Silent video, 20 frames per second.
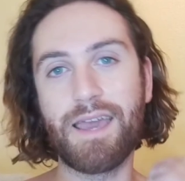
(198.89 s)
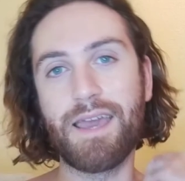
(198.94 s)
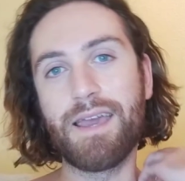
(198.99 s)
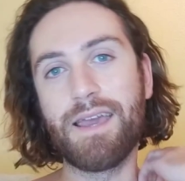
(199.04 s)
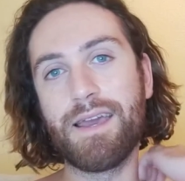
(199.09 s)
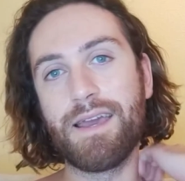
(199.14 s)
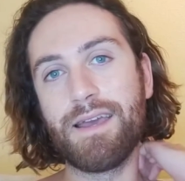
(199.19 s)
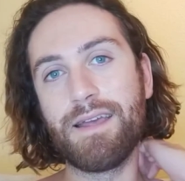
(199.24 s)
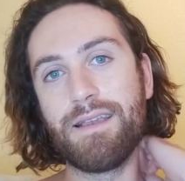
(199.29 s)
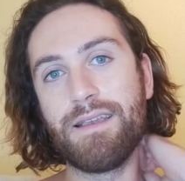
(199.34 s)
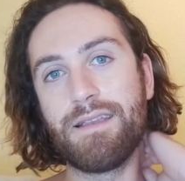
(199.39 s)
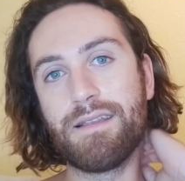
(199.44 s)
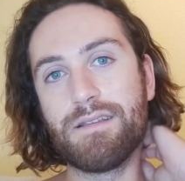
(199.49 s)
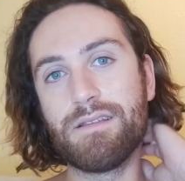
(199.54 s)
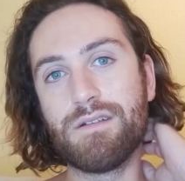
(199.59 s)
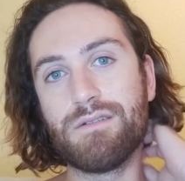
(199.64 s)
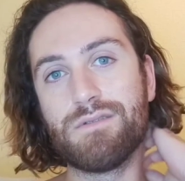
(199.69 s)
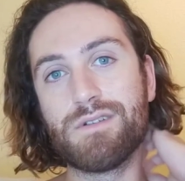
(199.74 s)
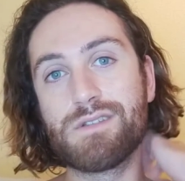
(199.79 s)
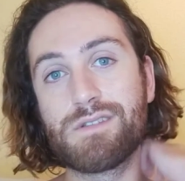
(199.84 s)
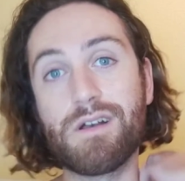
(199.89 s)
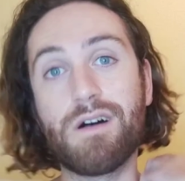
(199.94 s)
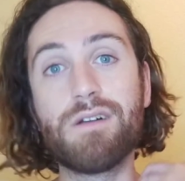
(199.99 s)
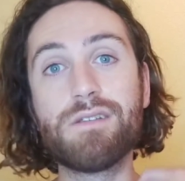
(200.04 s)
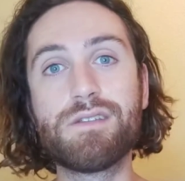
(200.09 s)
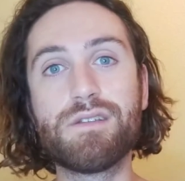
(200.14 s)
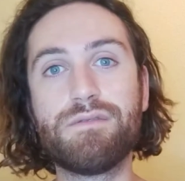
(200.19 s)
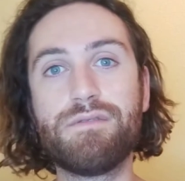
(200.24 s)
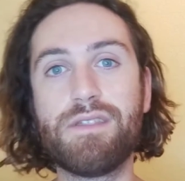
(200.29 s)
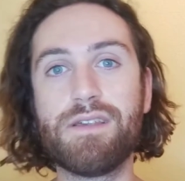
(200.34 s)
And the
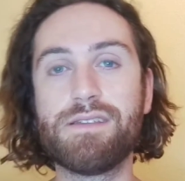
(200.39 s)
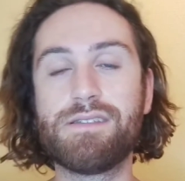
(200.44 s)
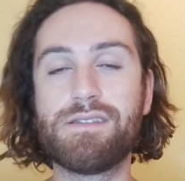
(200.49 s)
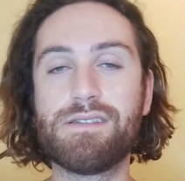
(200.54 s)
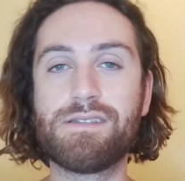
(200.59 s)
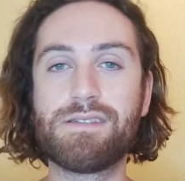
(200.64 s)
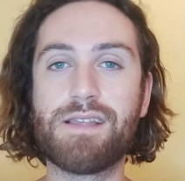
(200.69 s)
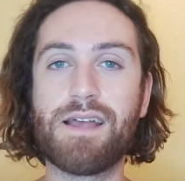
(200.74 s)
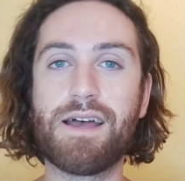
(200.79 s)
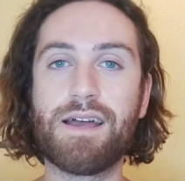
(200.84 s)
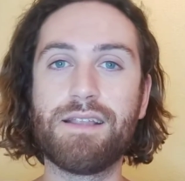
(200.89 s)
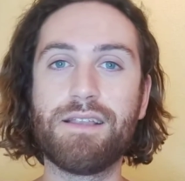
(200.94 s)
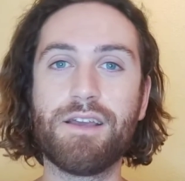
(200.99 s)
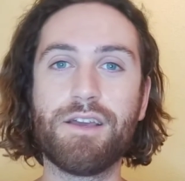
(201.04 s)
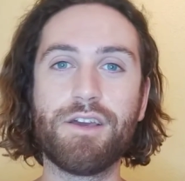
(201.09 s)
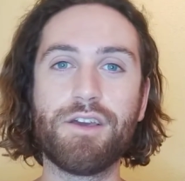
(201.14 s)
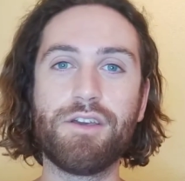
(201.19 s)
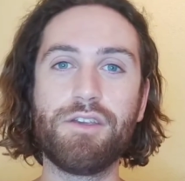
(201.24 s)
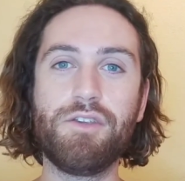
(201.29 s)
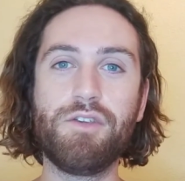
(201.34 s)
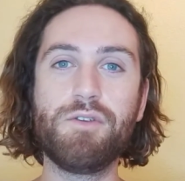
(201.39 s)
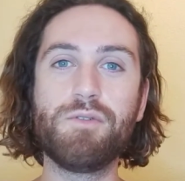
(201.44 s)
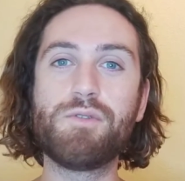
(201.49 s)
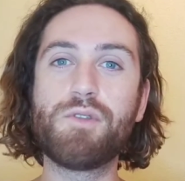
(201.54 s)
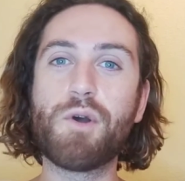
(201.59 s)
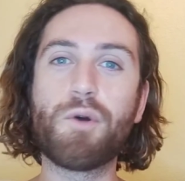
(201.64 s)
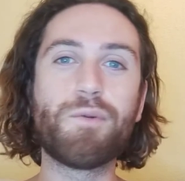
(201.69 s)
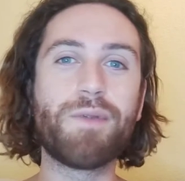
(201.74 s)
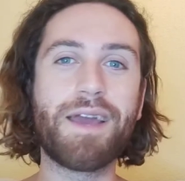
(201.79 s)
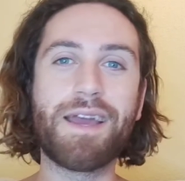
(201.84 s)
result of this is that you
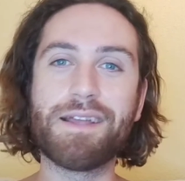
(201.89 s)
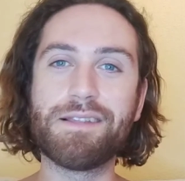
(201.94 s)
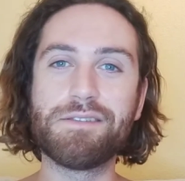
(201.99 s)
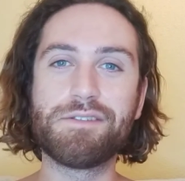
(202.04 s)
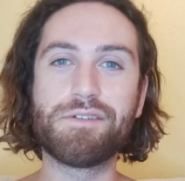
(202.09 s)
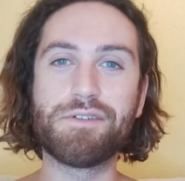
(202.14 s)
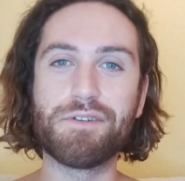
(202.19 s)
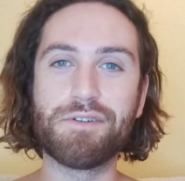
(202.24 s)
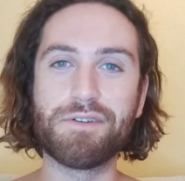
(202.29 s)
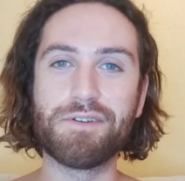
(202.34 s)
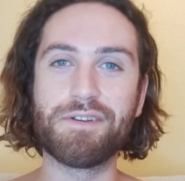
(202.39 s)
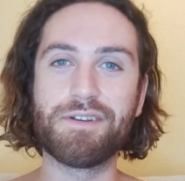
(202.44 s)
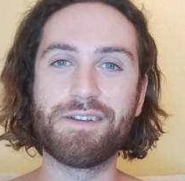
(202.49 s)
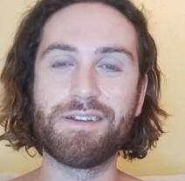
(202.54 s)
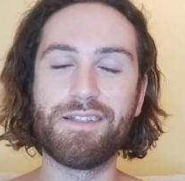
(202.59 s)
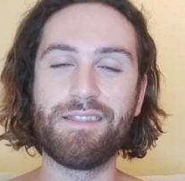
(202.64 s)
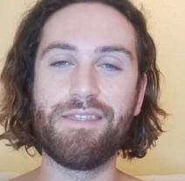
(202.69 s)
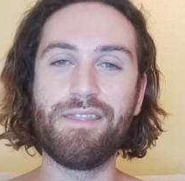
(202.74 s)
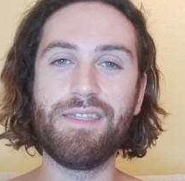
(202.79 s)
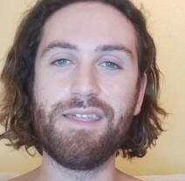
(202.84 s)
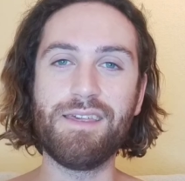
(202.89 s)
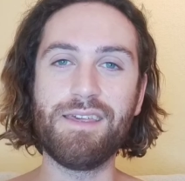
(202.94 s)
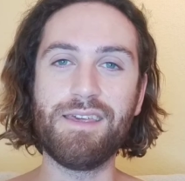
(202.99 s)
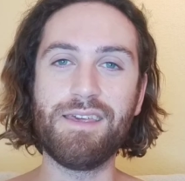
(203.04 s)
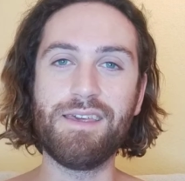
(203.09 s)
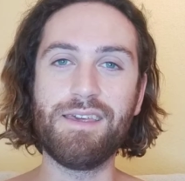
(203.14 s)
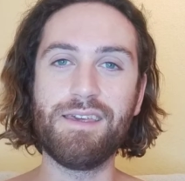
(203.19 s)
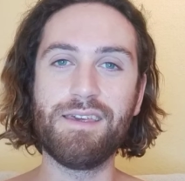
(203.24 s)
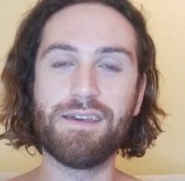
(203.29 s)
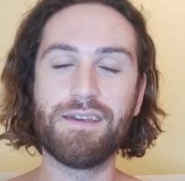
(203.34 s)
don't enter
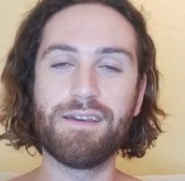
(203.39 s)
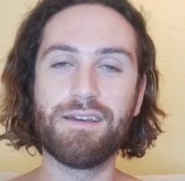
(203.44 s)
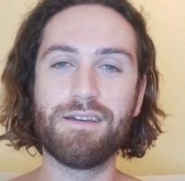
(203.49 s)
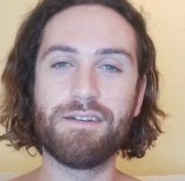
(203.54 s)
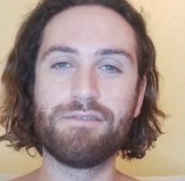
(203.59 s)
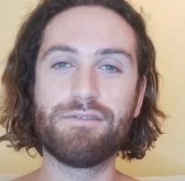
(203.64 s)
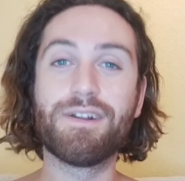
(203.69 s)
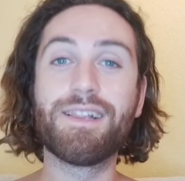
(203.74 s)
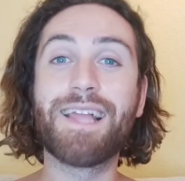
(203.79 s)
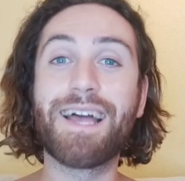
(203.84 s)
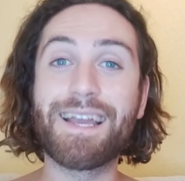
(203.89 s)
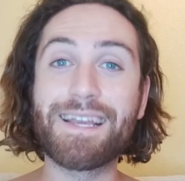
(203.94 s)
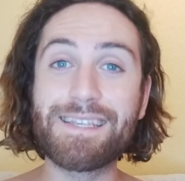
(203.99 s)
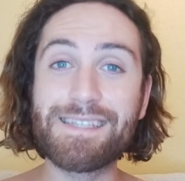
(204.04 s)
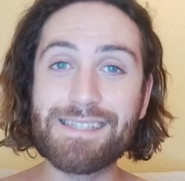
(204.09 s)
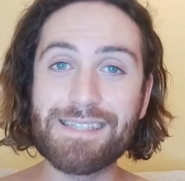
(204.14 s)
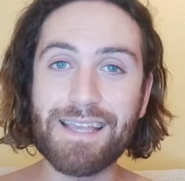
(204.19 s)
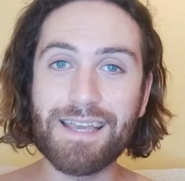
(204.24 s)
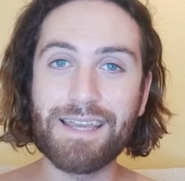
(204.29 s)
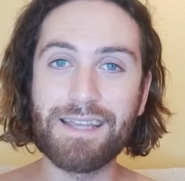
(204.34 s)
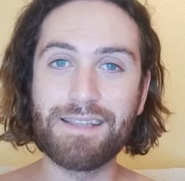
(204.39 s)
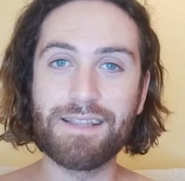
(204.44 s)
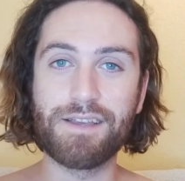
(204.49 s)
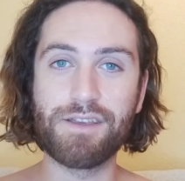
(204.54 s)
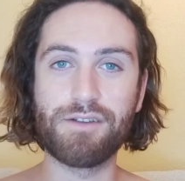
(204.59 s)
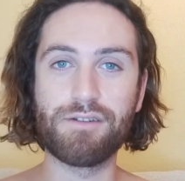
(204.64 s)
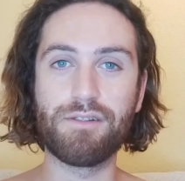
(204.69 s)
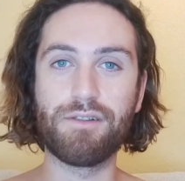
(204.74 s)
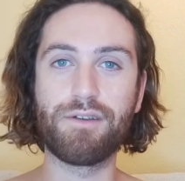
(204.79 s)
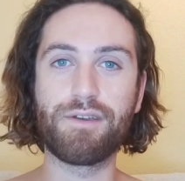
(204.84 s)
the relaxed state that
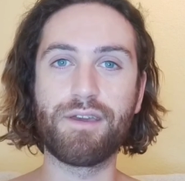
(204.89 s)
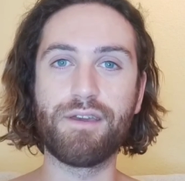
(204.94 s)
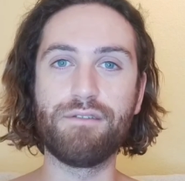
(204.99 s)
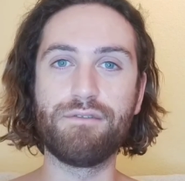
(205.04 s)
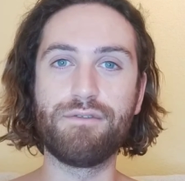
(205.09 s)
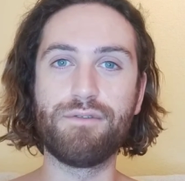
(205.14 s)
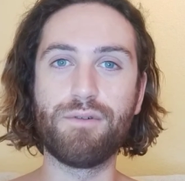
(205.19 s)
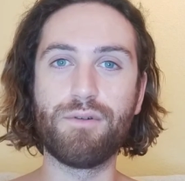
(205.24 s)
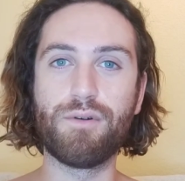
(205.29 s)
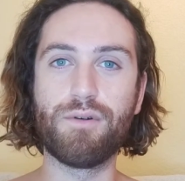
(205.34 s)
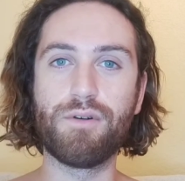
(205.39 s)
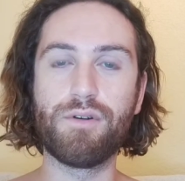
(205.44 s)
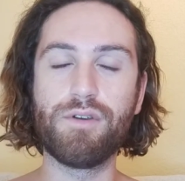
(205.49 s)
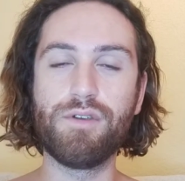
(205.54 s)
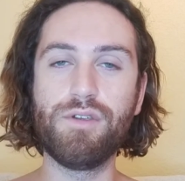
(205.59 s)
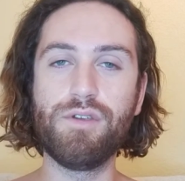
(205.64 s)
you're looking for.